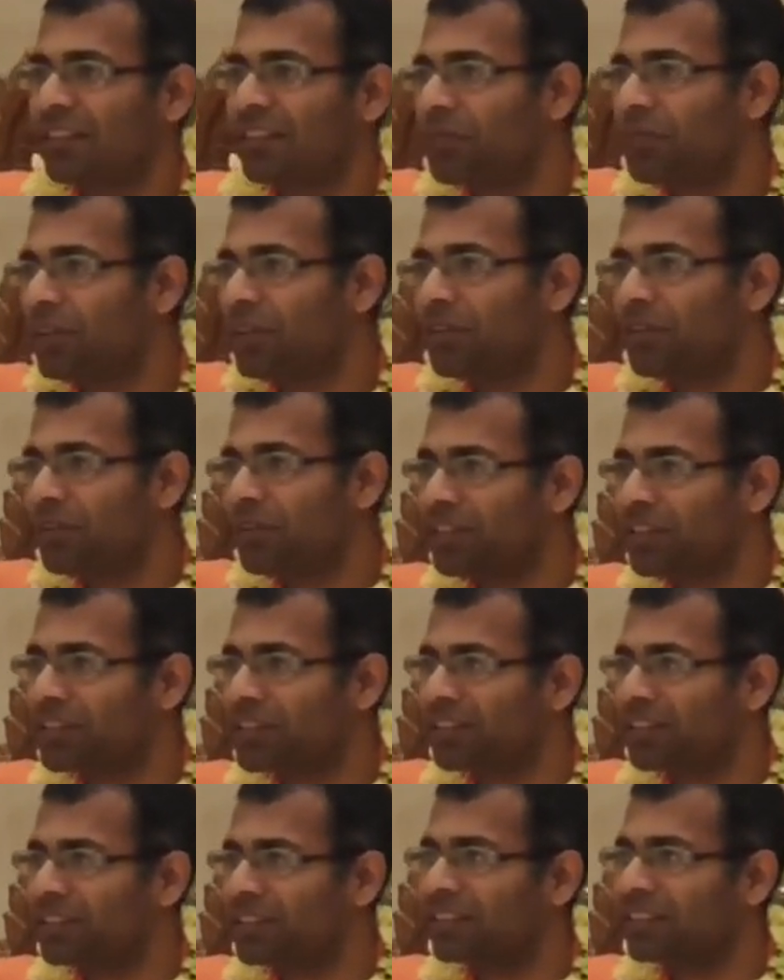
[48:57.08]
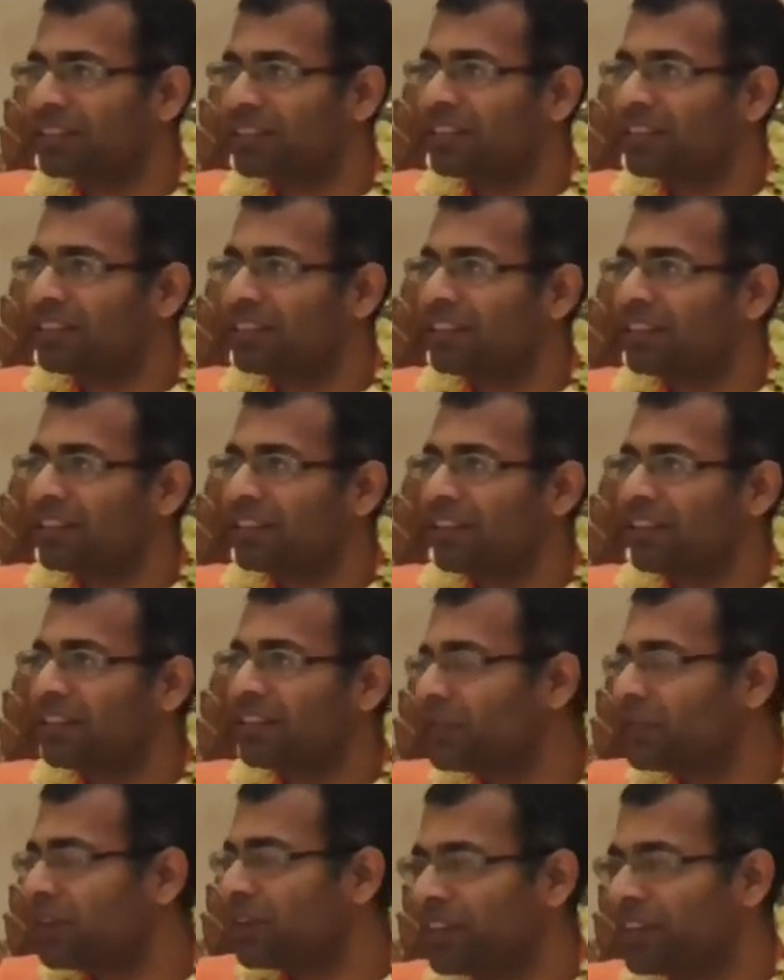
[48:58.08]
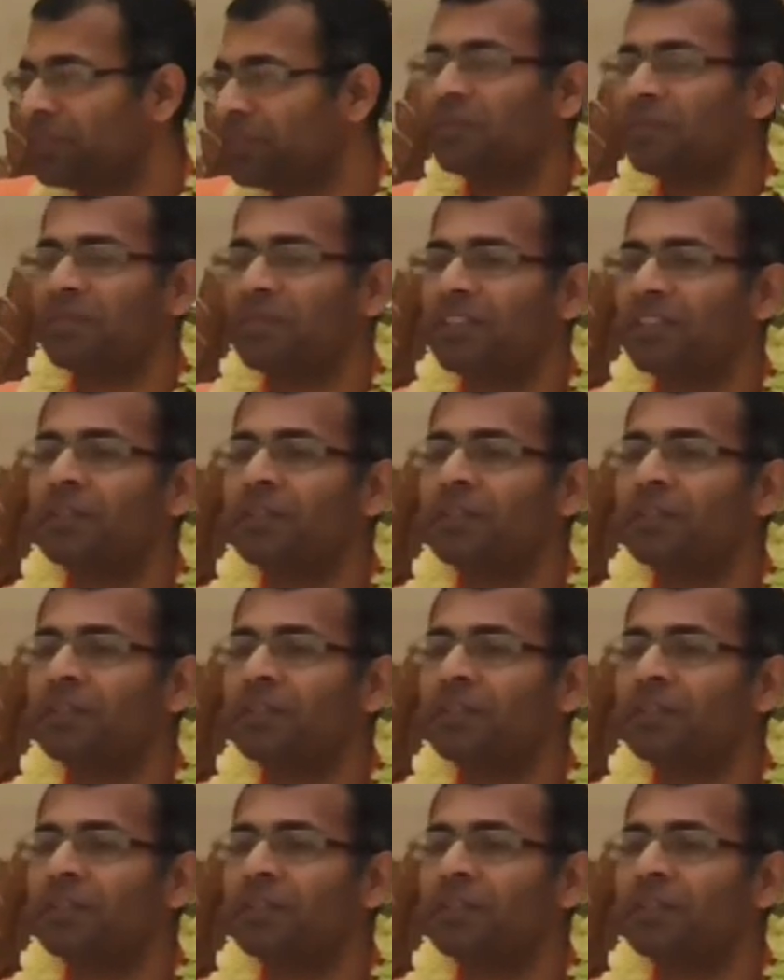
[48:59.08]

Come and know Krishna. And you can't leave him there.